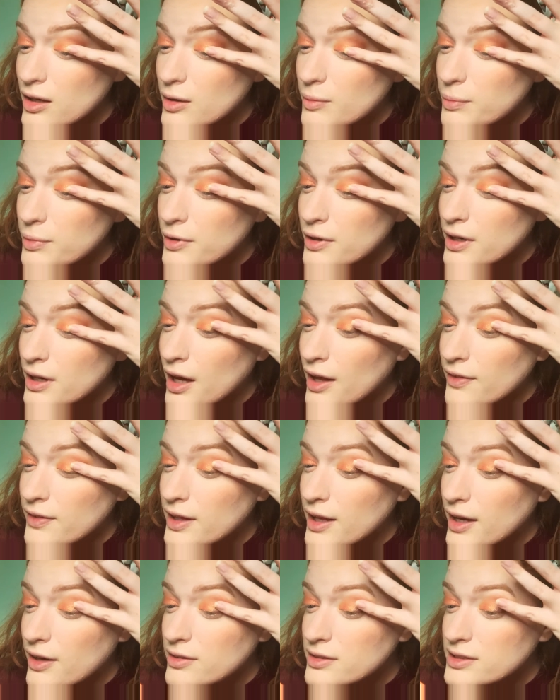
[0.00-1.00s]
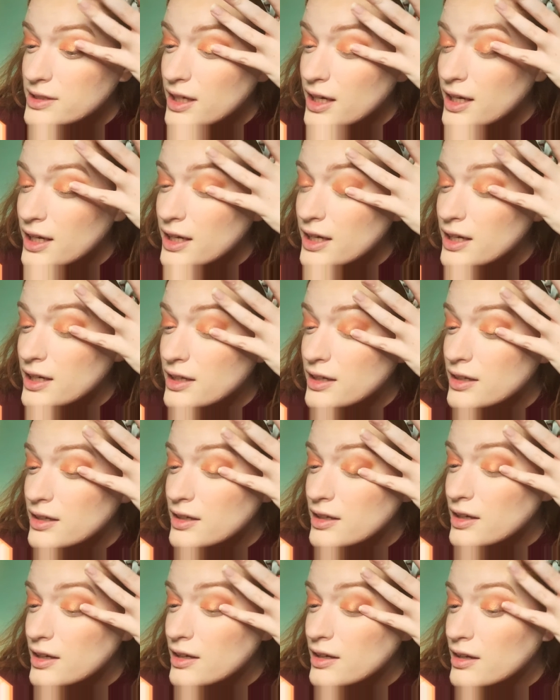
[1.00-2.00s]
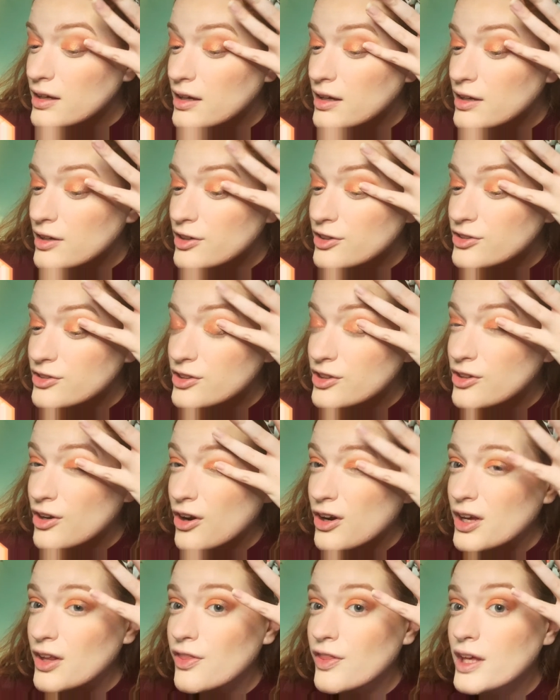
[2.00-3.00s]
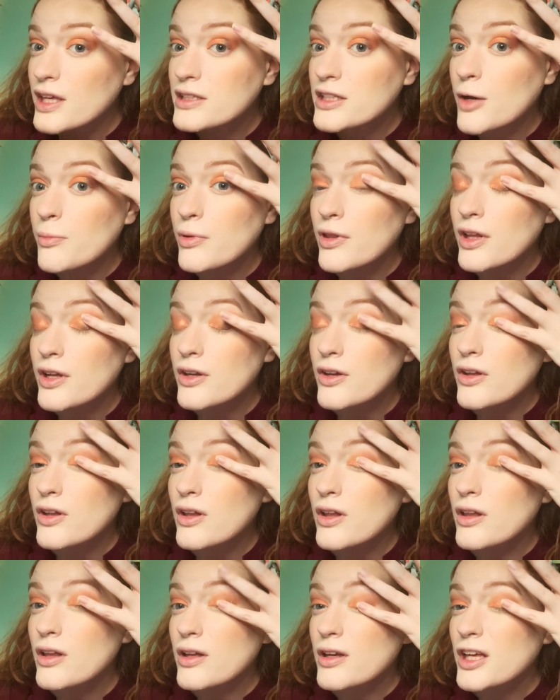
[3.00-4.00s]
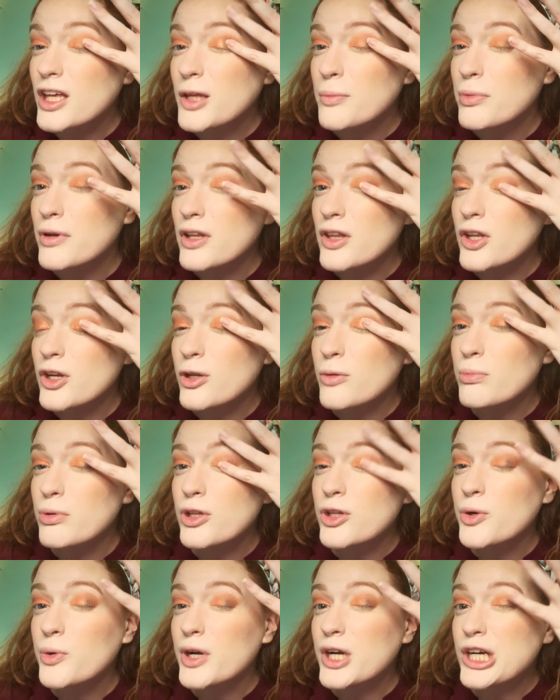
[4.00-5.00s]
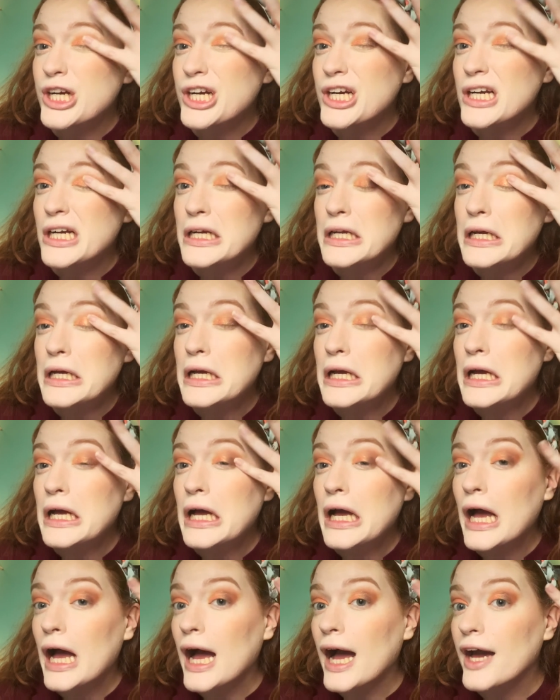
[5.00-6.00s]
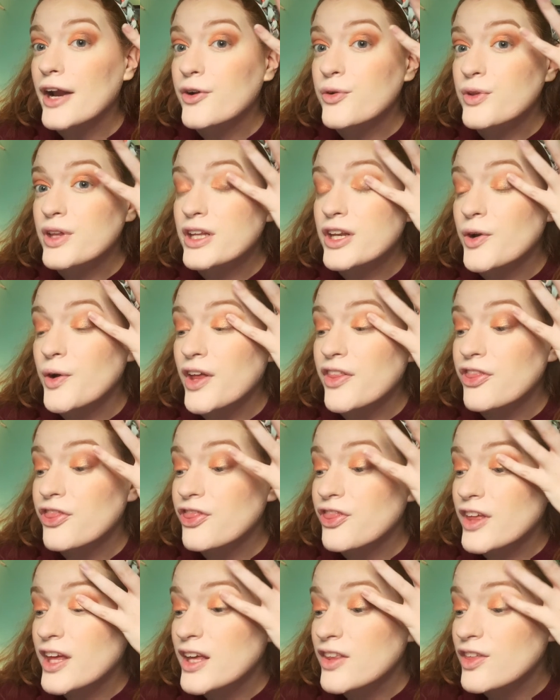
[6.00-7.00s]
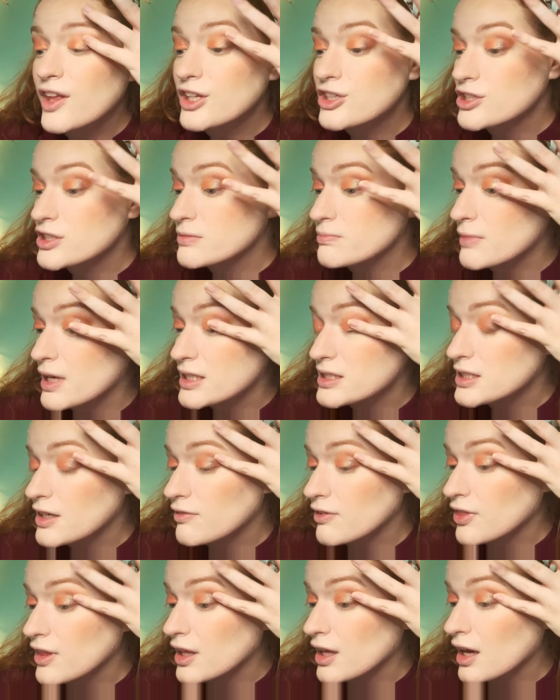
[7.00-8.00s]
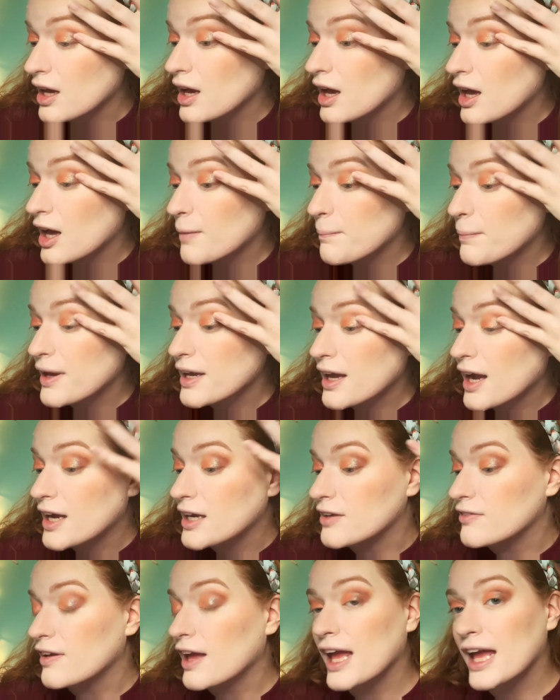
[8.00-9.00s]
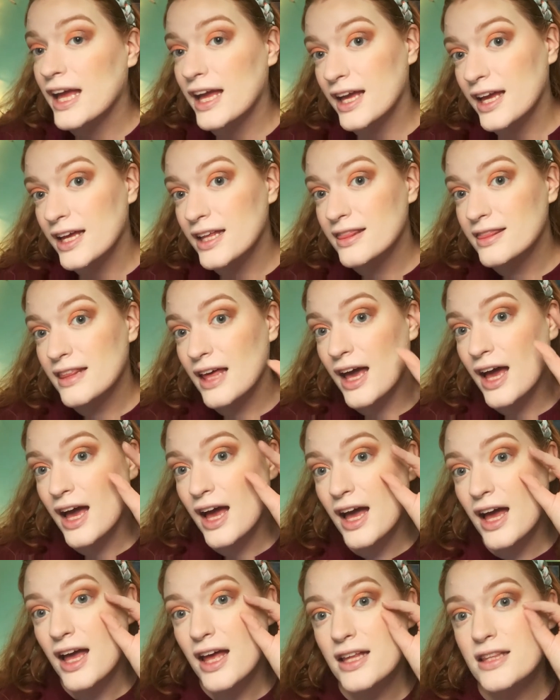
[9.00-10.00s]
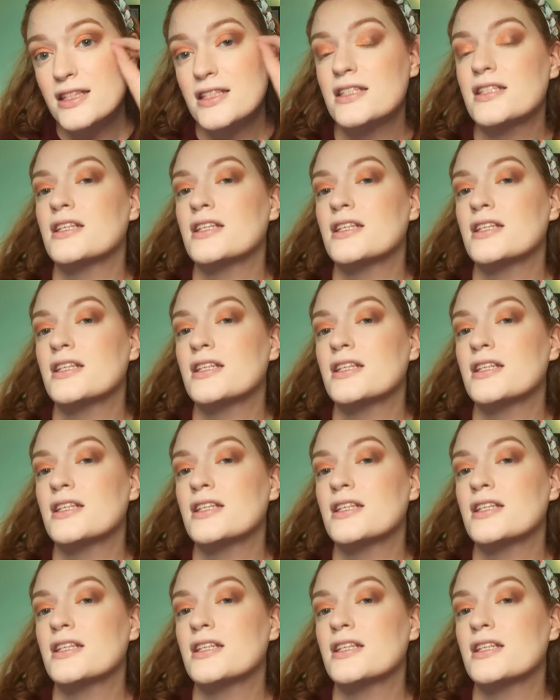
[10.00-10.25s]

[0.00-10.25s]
put it on the outside just to darken things up a little, keep it a little bluer. I don't really know. I think that just messed everything up. I kind of hate that.